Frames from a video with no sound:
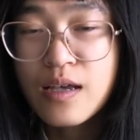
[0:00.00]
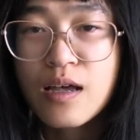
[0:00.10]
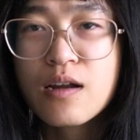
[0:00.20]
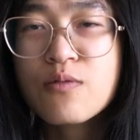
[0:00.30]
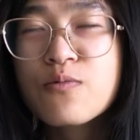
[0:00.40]

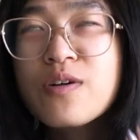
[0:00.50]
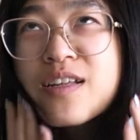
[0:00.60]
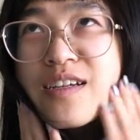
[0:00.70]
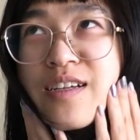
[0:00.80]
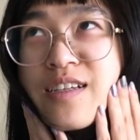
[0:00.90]
I don't want
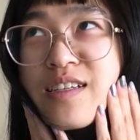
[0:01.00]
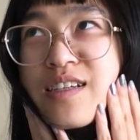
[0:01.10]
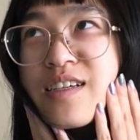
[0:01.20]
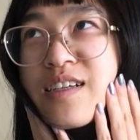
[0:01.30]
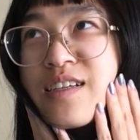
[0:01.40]
it
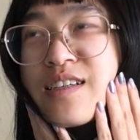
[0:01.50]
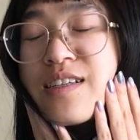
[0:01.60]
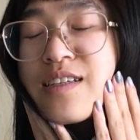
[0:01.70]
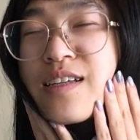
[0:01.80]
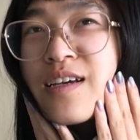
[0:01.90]

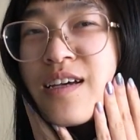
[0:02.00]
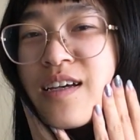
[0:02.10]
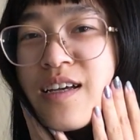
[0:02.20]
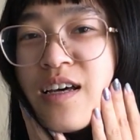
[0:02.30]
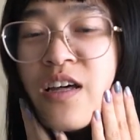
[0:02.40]
in
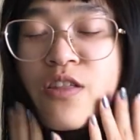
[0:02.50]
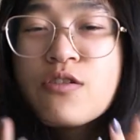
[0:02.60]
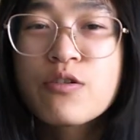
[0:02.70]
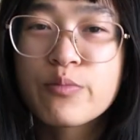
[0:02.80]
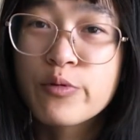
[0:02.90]

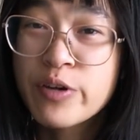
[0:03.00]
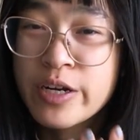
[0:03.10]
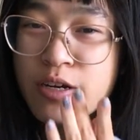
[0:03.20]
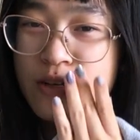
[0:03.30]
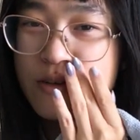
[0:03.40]
the
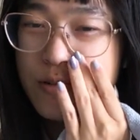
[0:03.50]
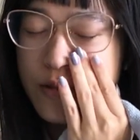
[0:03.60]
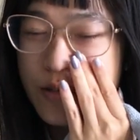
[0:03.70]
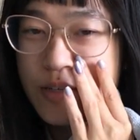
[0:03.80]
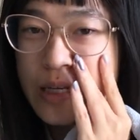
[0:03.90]
merino
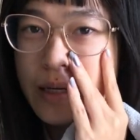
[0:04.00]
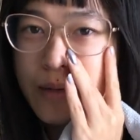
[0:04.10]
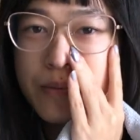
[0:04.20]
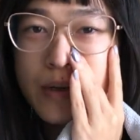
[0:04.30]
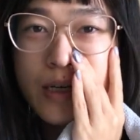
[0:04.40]

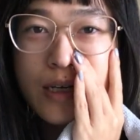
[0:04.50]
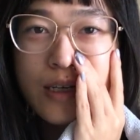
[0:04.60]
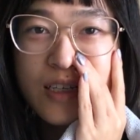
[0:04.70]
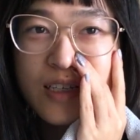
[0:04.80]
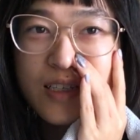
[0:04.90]

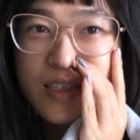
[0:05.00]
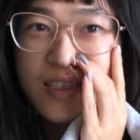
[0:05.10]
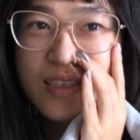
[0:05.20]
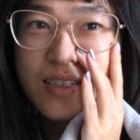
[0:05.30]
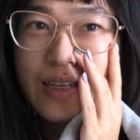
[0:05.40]

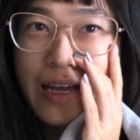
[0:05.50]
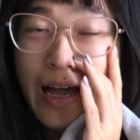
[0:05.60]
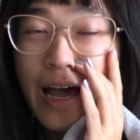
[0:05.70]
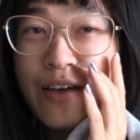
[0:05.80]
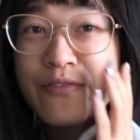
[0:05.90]
because
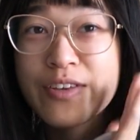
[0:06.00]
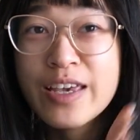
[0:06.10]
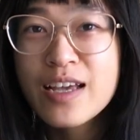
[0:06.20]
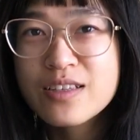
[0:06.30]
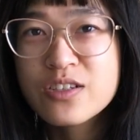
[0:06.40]
I have
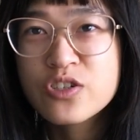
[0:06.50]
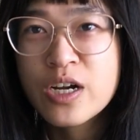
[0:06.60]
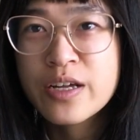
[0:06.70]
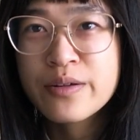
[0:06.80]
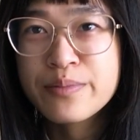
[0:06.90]
yet to
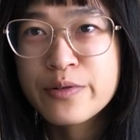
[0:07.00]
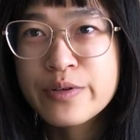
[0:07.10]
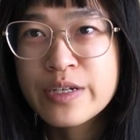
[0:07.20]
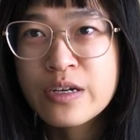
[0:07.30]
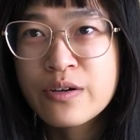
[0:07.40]
try the
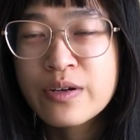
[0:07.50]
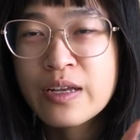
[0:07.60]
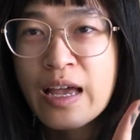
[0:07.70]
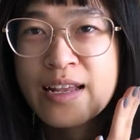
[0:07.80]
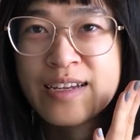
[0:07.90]
merino,
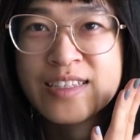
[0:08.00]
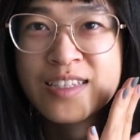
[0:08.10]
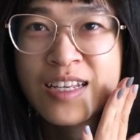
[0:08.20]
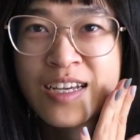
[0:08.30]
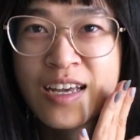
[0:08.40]
and it's
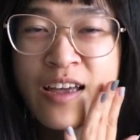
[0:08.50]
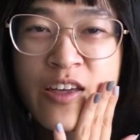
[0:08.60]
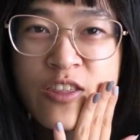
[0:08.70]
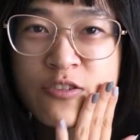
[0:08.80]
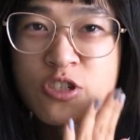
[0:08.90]
like
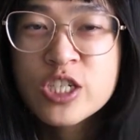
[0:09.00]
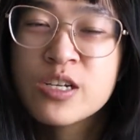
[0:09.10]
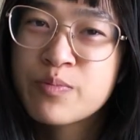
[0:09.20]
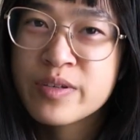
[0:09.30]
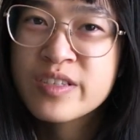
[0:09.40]
their
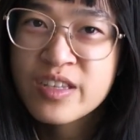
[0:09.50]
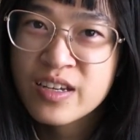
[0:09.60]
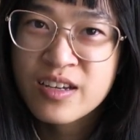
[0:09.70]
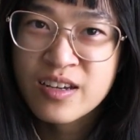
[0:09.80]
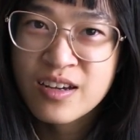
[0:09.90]
cheapest
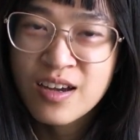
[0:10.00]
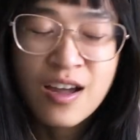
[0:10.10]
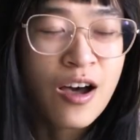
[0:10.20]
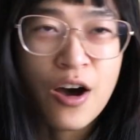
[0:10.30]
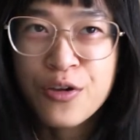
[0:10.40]
thing
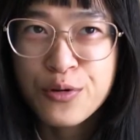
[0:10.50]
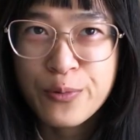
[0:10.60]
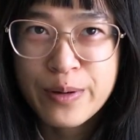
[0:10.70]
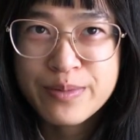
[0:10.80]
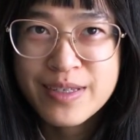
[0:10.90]
on their
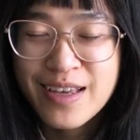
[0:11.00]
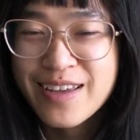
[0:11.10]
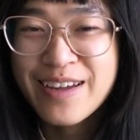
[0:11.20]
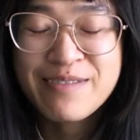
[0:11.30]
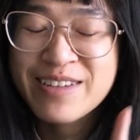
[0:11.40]
website.
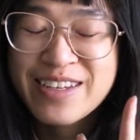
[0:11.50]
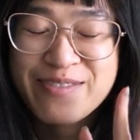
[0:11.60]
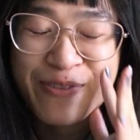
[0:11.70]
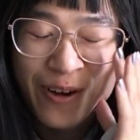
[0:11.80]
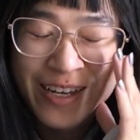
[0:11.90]
I'm like,
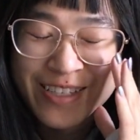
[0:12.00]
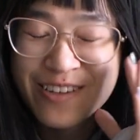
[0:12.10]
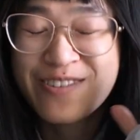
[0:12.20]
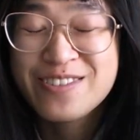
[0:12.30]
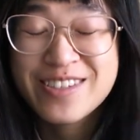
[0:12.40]
why
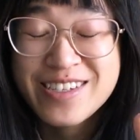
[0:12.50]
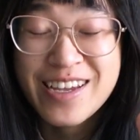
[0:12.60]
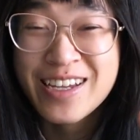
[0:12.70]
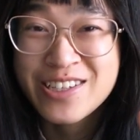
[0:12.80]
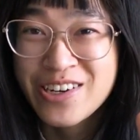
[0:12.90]
don't
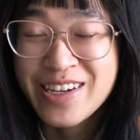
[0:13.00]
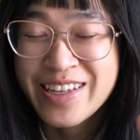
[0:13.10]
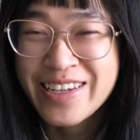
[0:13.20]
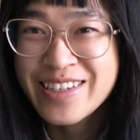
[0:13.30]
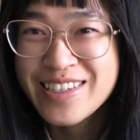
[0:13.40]
I try
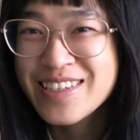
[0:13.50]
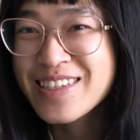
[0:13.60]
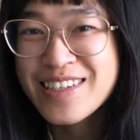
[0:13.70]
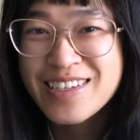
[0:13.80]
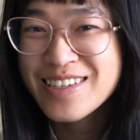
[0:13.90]
that?
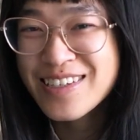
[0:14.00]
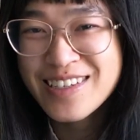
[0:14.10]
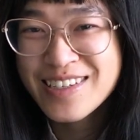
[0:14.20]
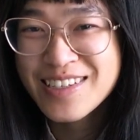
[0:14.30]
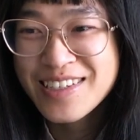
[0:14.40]
Like,
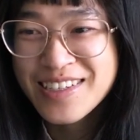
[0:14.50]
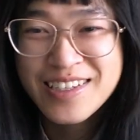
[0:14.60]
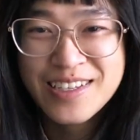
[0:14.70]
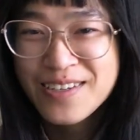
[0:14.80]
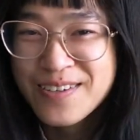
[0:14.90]

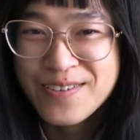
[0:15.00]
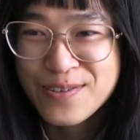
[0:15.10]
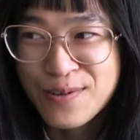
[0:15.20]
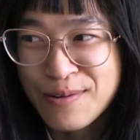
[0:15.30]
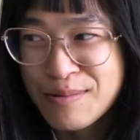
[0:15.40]
what's
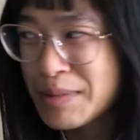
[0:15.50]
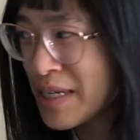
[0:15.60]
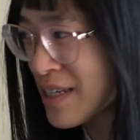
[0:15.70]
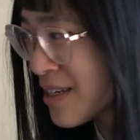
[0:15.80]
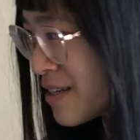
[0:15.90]
wrong with me?